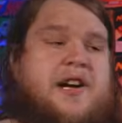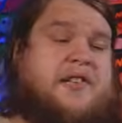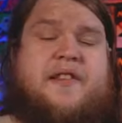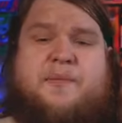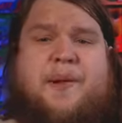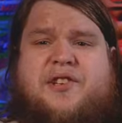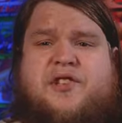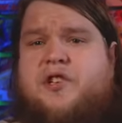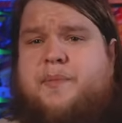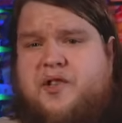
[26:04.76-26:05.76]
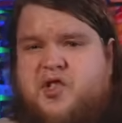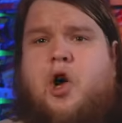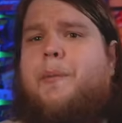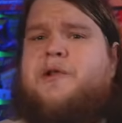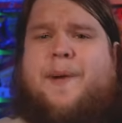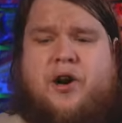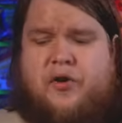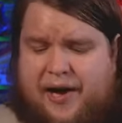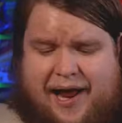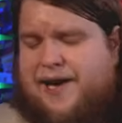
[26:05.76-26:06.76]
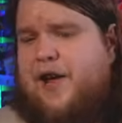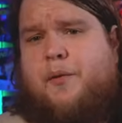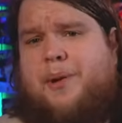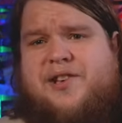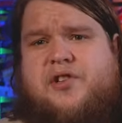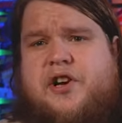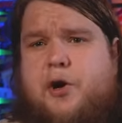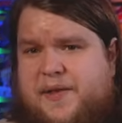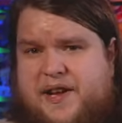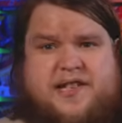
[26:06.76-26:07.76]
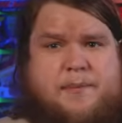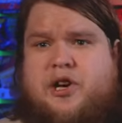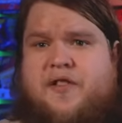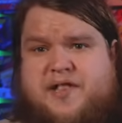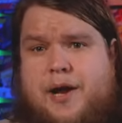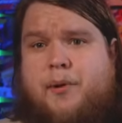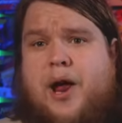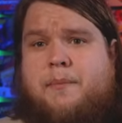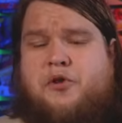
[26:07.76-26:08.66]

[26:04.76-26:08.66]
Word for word: Seriously, this blaster is built so much better than any other blaster here, with the exception of the Saber